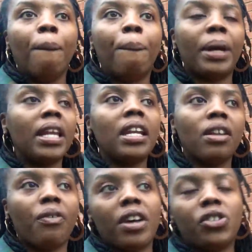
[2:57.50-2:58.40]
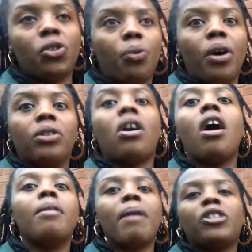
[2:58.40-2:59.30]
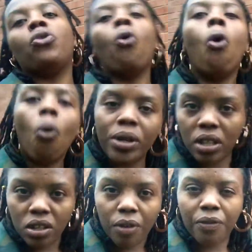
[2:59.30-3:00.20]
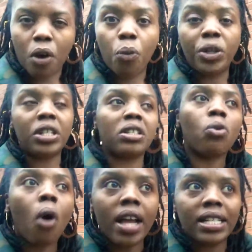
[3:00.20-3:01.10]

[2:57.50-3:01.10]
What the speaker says: being in the virtual world kind of makes you always on your phone, which is quite